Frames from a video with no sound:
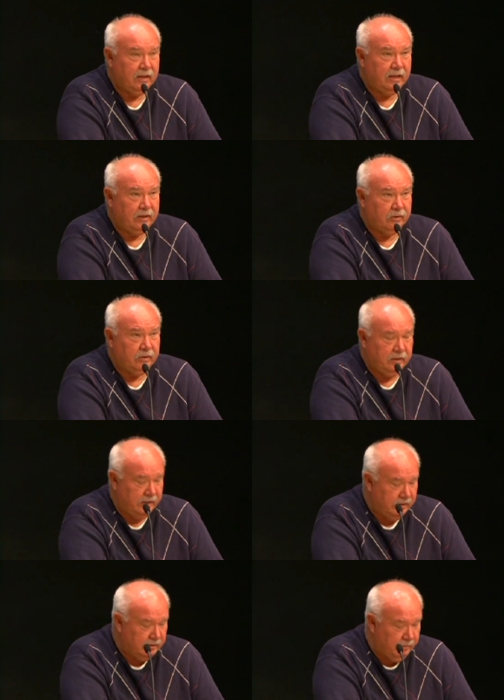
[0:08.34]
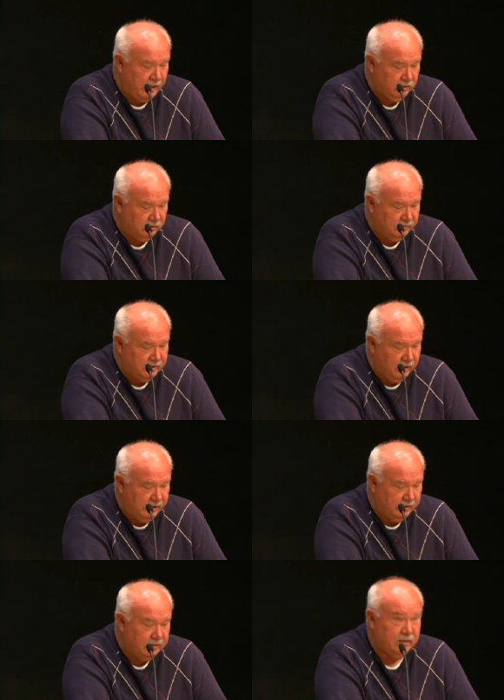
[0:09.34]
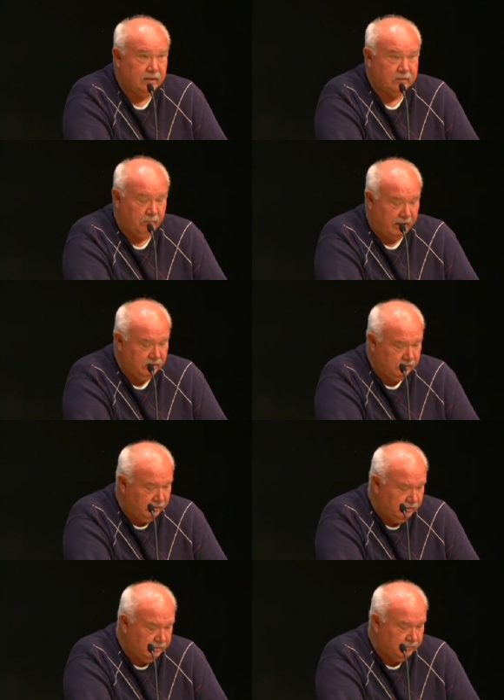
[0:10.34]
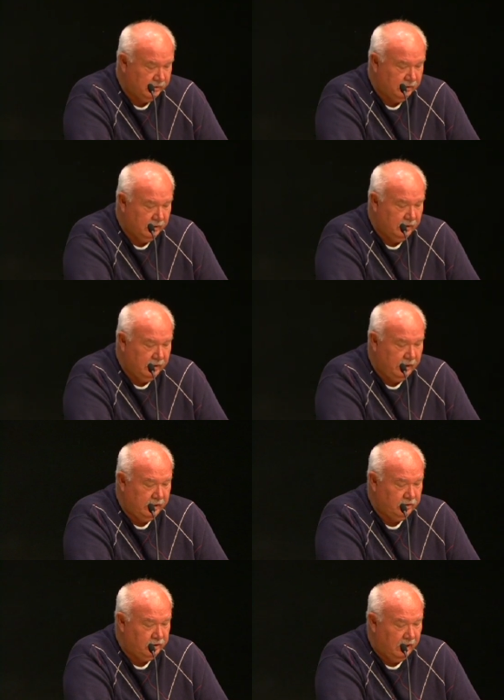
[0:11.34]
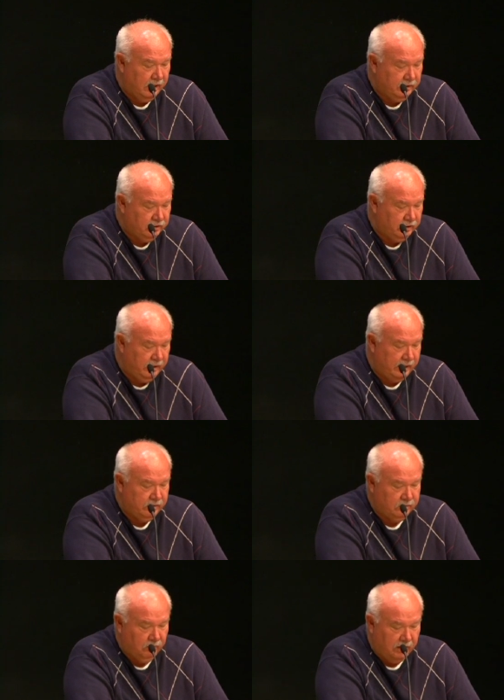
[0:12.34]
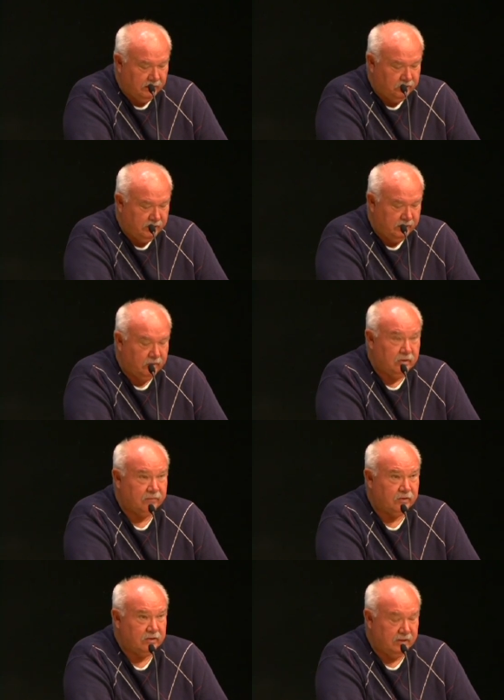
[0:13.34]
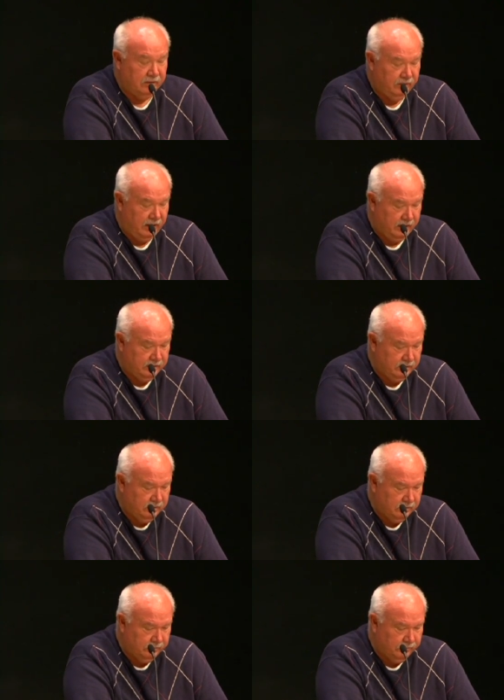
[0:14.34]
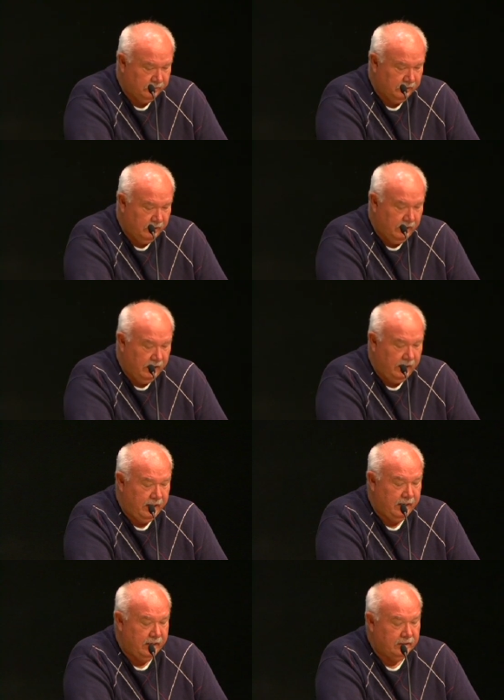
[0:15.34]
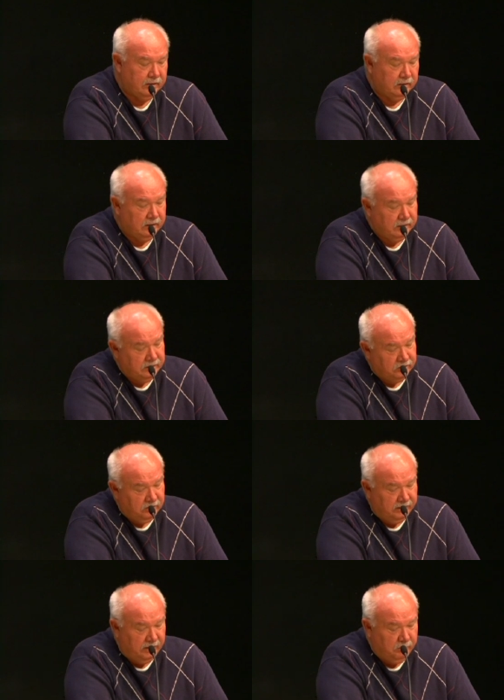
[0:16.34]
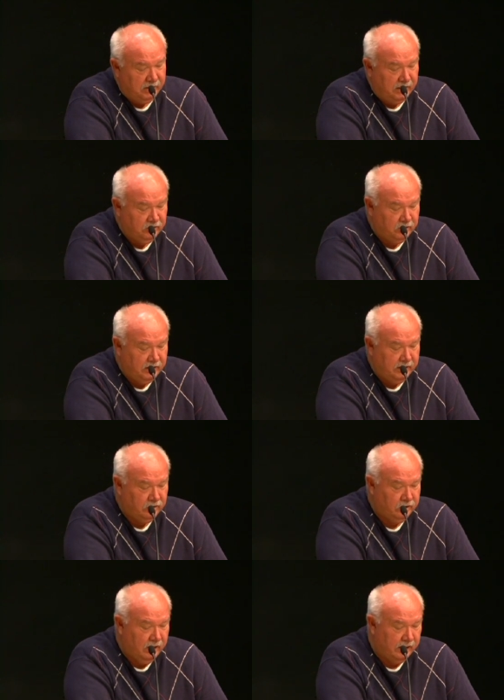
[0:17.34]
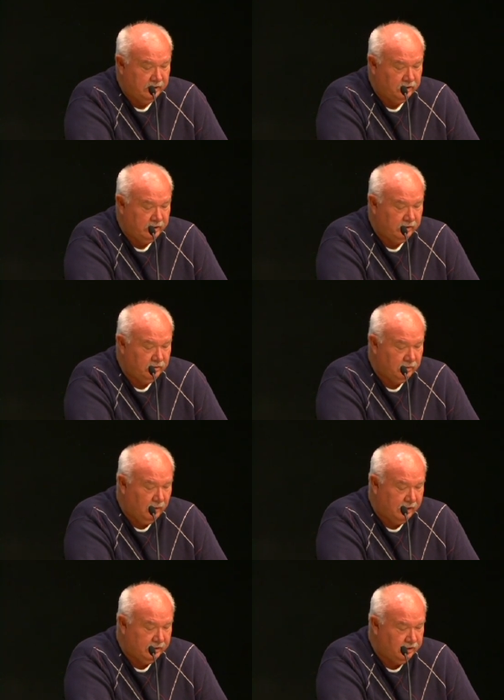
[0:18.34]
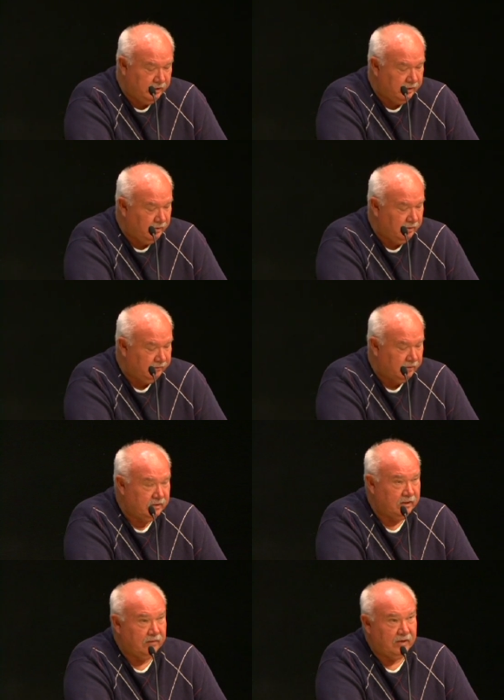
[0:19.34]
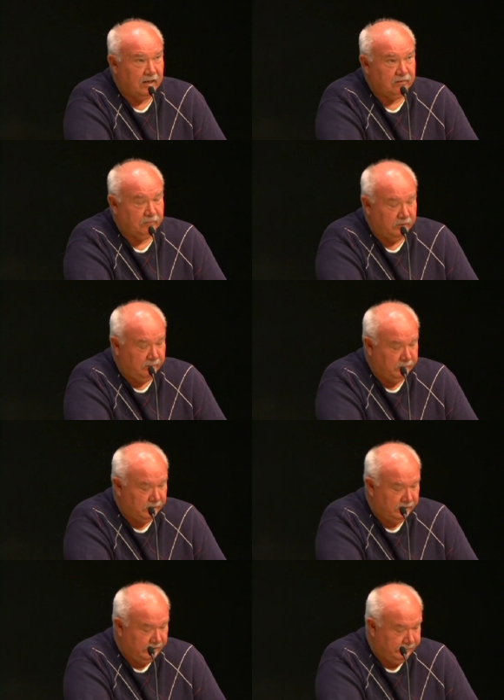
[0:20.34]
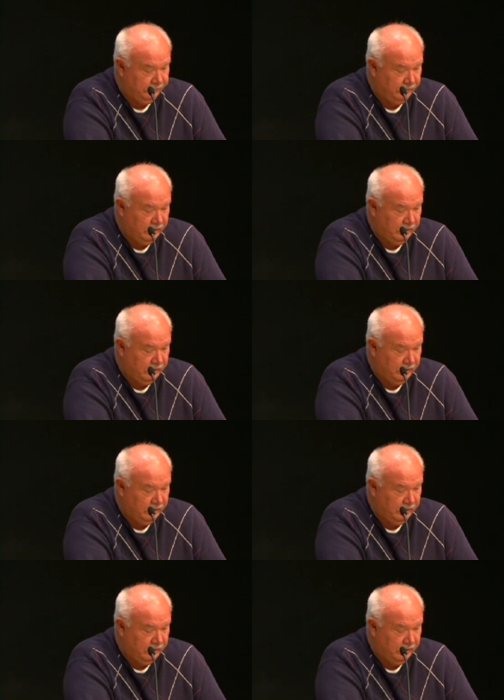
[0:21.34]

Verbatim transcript: He earned his Bachelor of Science and his Master's in Geology and Zoology at the University of Kansas, and additionally a PhD in Geology and Zoology at the University of California, Berkeley.